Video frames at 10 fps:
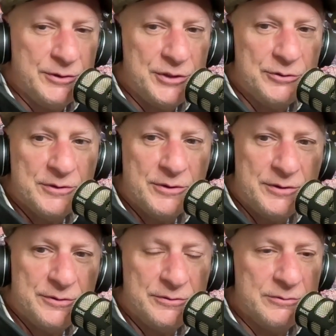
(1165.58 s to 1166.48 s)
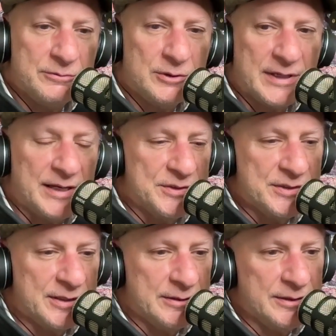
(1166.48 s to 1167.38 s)
who do you look at and
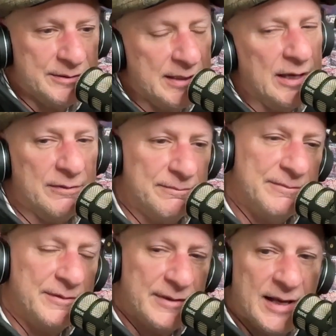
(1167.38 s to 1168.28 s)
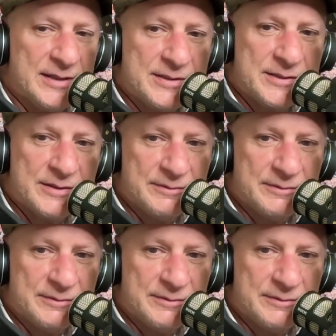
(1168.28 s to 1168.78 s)
say, now that's